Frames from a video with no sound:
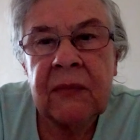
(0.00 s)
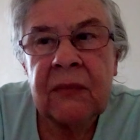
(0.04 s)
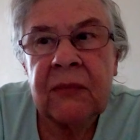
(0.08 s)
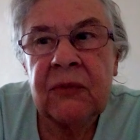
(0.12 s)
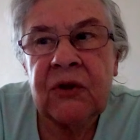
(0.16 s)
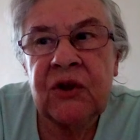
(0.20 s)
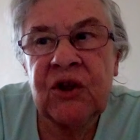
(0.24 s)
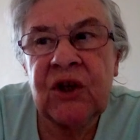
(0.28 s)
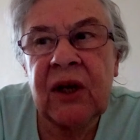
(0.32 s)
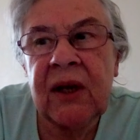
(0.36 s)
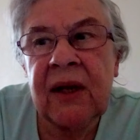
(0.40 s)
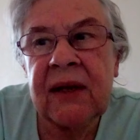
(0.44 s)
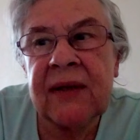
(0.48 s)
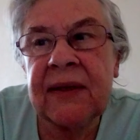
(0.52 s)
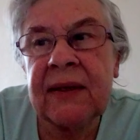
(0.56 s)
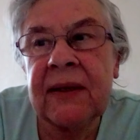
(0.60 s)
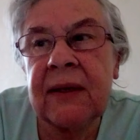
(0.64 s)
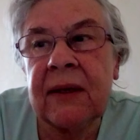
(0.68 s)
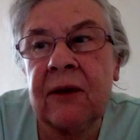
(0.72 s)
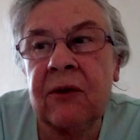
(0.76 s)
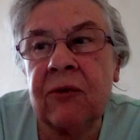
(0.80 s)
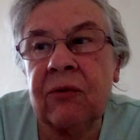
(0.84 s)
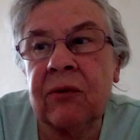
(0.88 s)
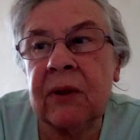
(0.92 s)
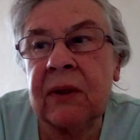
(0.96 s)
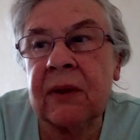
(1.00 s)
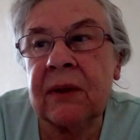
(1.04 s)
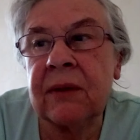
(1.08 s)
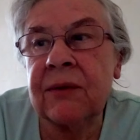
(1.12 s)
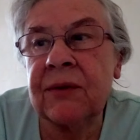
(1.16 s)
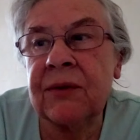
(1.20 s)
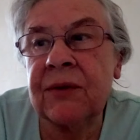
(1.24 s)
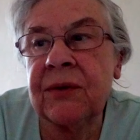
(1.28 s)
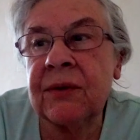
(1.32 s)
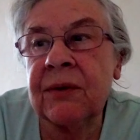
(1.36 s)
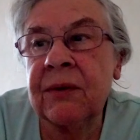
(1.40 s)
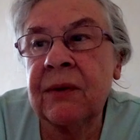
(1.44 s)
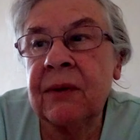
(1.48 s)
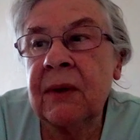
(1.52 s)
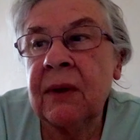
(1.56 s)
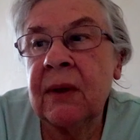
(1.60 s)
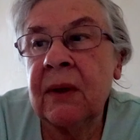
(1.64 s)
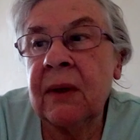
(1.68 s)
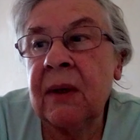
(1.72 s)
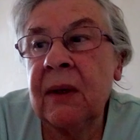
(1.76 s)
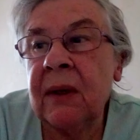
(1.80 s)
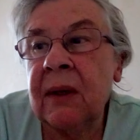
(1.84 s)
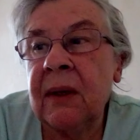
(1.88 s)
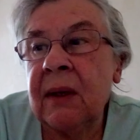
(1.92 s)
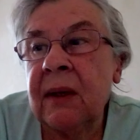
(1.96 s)
Share secrets.
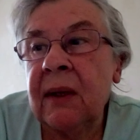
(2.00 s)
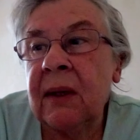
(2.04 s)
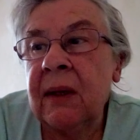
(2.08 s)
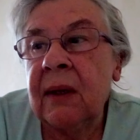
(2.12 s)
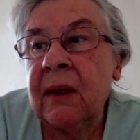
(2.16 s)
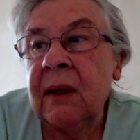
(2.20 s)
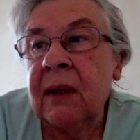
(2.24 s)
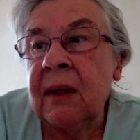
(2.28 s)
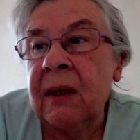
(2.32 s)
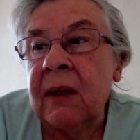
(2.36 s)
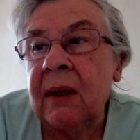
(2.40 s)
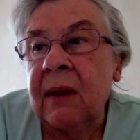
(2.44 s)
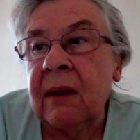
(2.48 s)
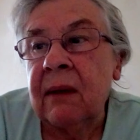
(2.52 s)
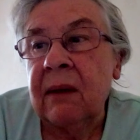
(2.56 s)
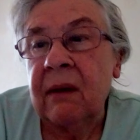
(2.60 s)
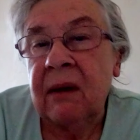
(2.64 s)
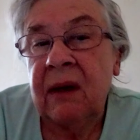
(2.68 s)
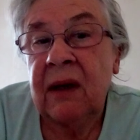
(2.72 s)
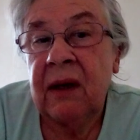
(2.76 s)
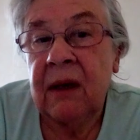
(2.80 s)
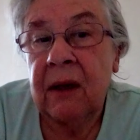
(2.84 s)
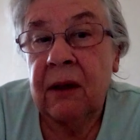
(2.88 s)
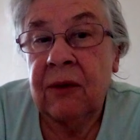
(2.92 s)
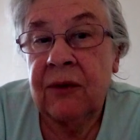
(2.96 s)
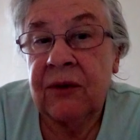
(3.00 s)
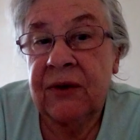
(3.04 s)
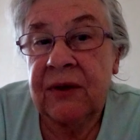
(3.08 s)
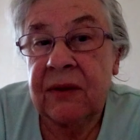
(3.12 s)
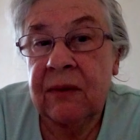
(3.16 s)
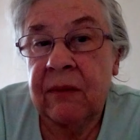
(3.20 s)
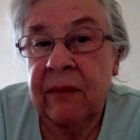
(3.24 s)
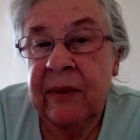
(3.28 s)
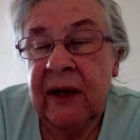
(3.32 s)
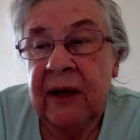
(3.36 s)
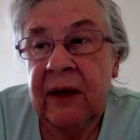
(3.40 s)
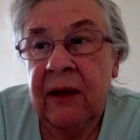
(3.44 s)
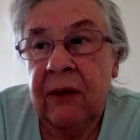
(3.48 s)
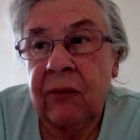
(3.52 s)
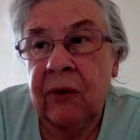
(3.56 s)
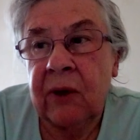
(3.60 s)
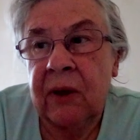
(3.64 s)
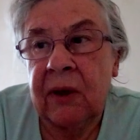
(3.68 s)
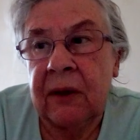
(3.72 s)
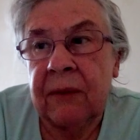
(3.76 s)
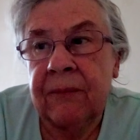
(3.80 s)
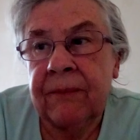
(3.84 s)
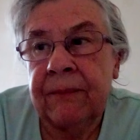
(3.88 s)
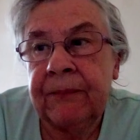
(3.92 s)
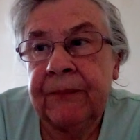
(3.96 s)
He knows them
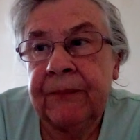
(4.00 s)
anyway.